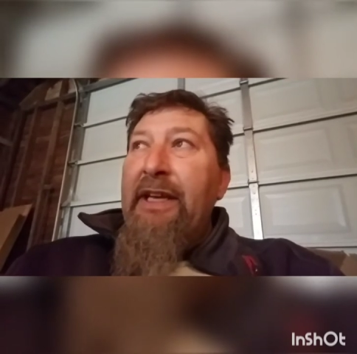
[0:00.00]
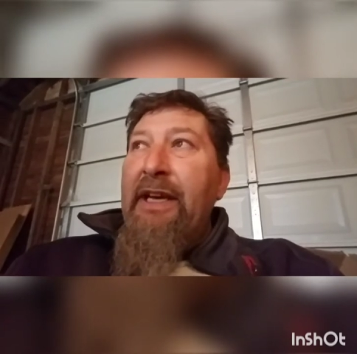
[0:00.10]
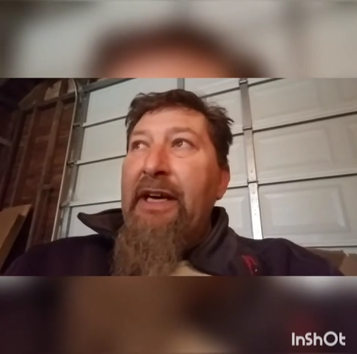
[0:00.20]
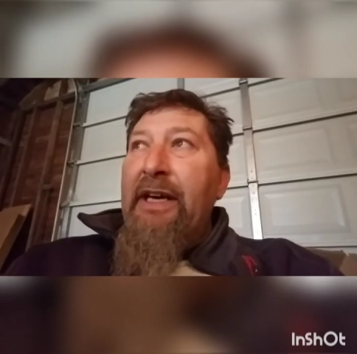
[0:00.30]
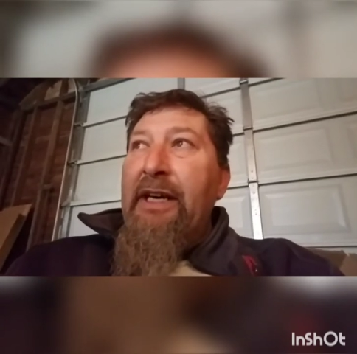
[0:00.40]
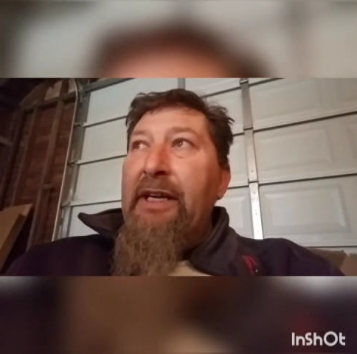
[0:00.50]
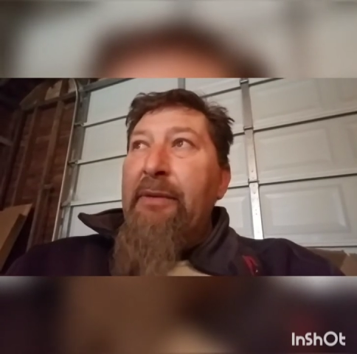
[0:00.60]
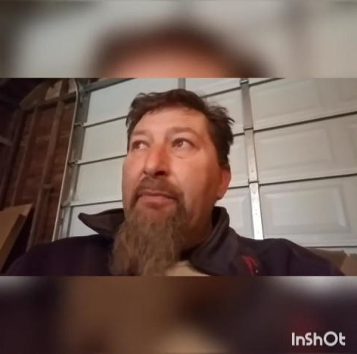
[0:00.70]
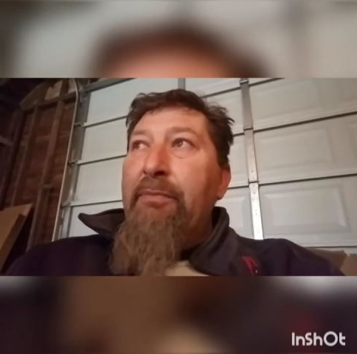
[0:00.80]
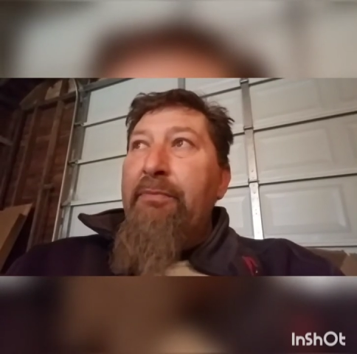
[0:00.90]

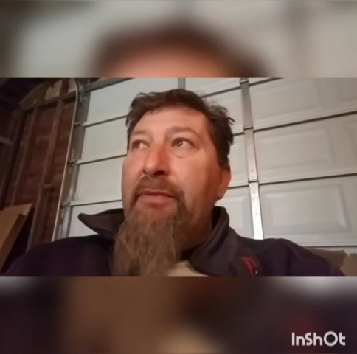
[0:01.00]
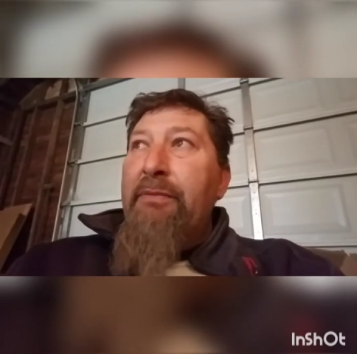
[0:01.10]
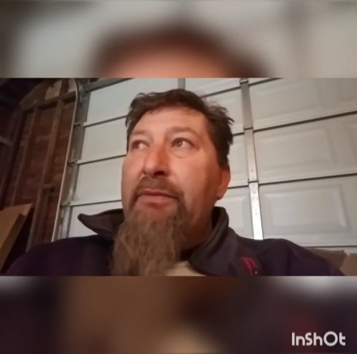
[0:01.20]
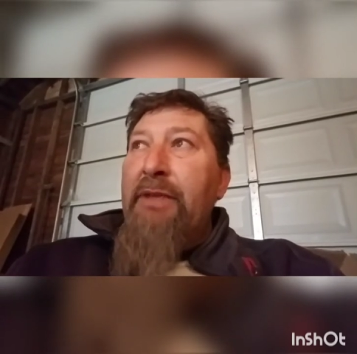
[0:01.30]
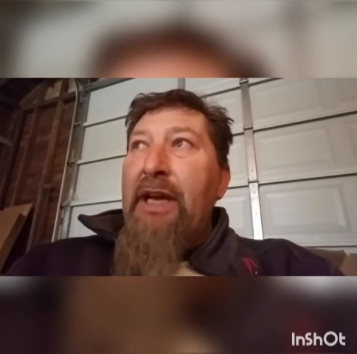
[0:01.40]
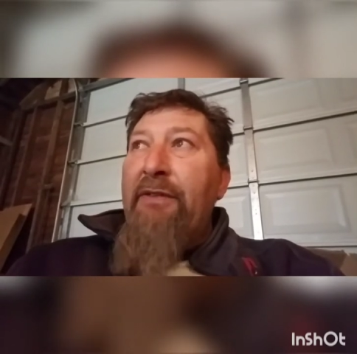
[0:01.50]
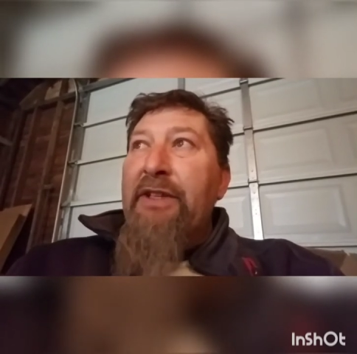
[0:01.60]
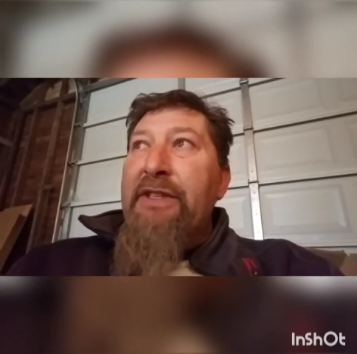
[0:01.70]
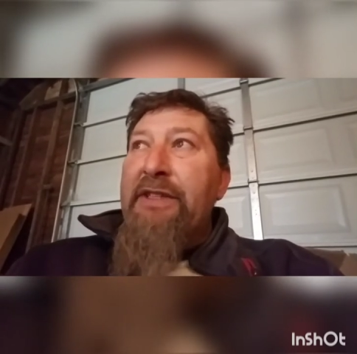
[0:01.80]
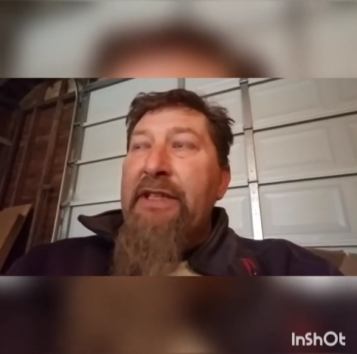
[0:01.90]
um, having
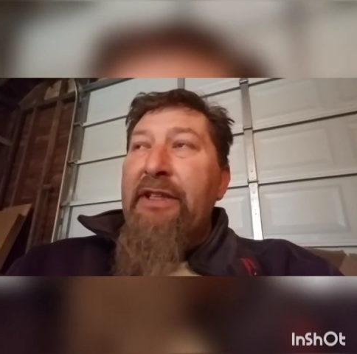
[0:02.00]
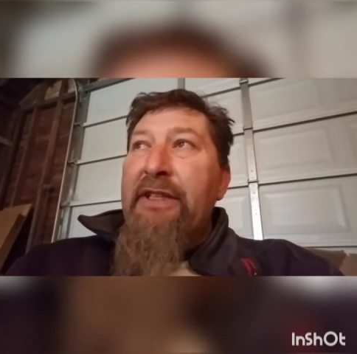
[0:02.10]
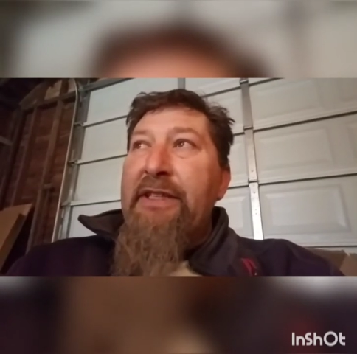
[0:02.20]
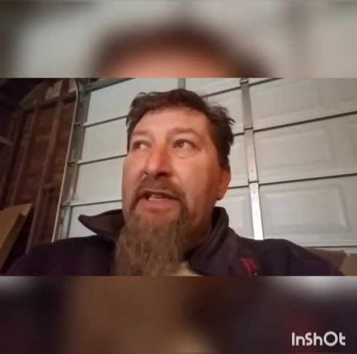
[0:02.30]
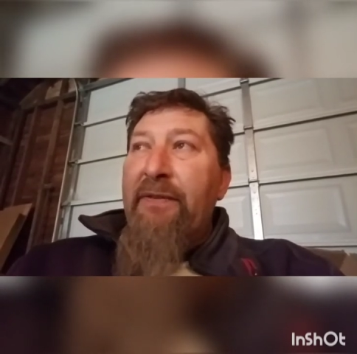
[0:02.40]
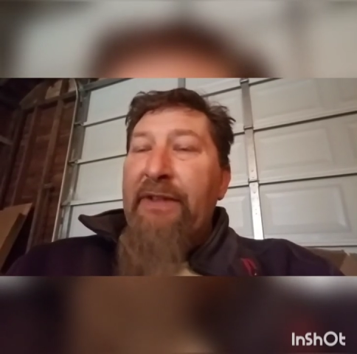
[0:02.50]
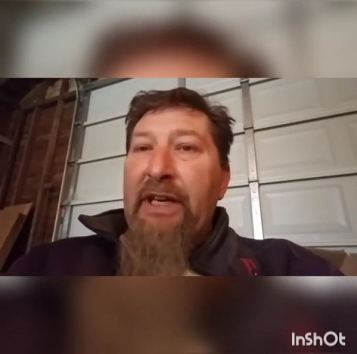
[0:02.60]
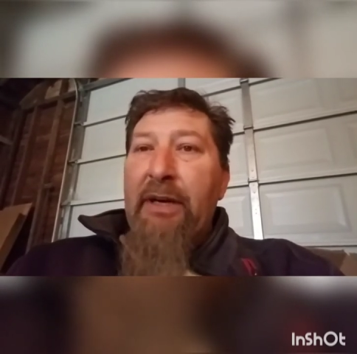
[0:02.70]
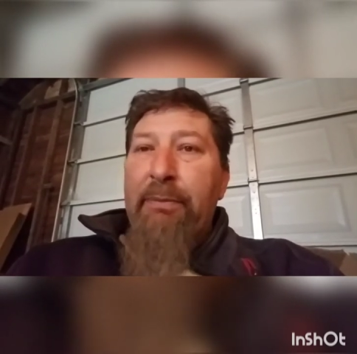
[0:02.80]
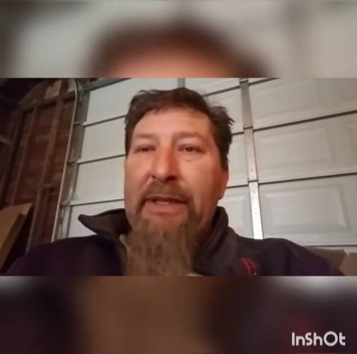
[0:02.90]
to seal itself
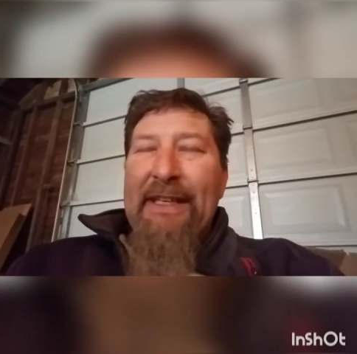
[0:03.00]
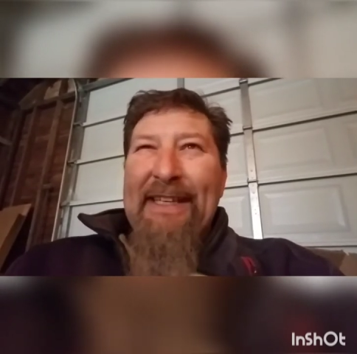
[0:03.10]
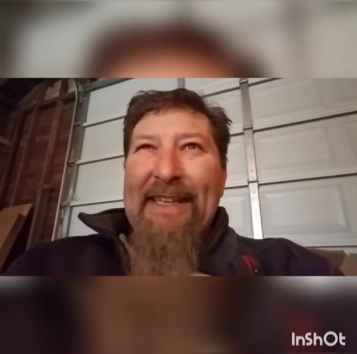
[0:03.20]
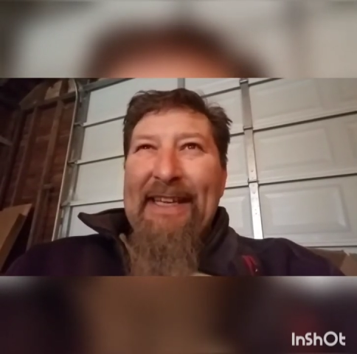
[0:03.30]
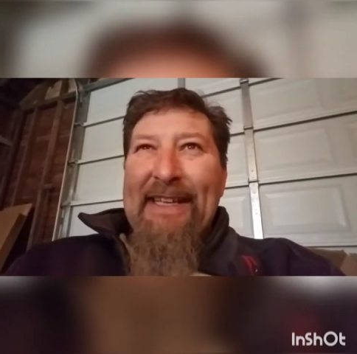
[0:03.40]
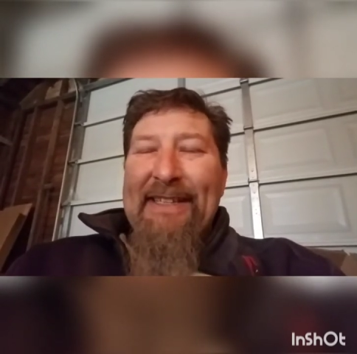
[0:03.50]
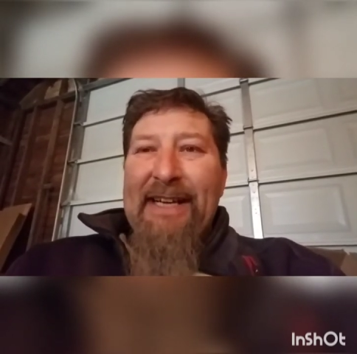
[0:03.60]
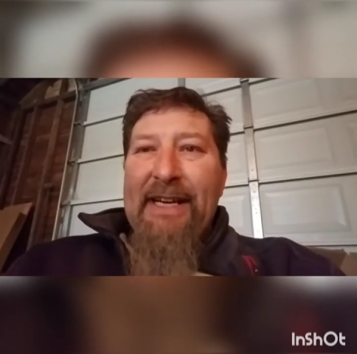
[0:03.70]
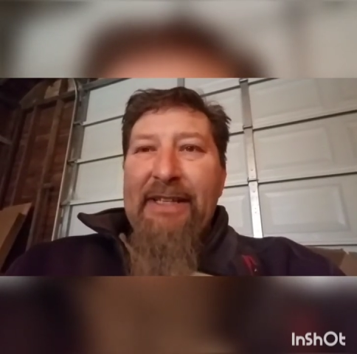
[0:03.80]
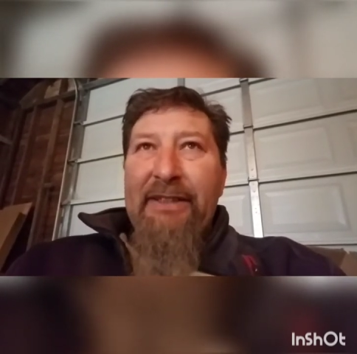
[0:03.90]
up has
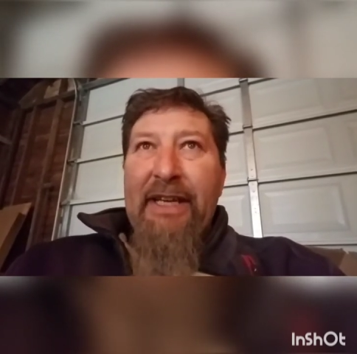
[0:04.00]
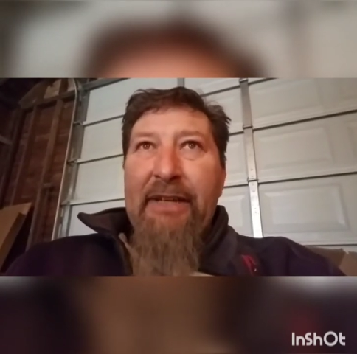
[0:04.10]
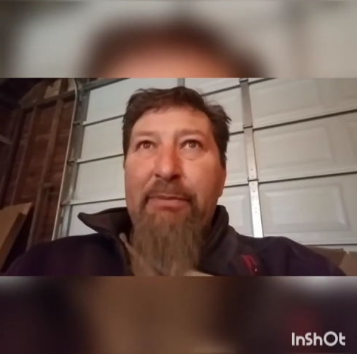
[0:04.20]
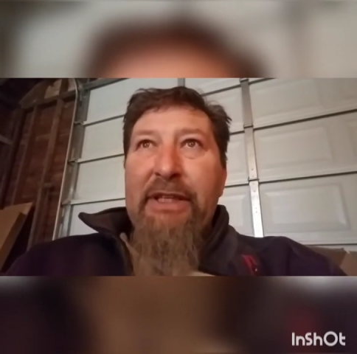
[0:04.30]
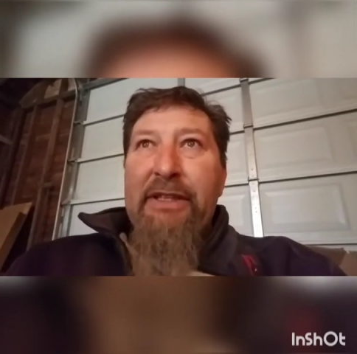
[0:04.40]
kind of led me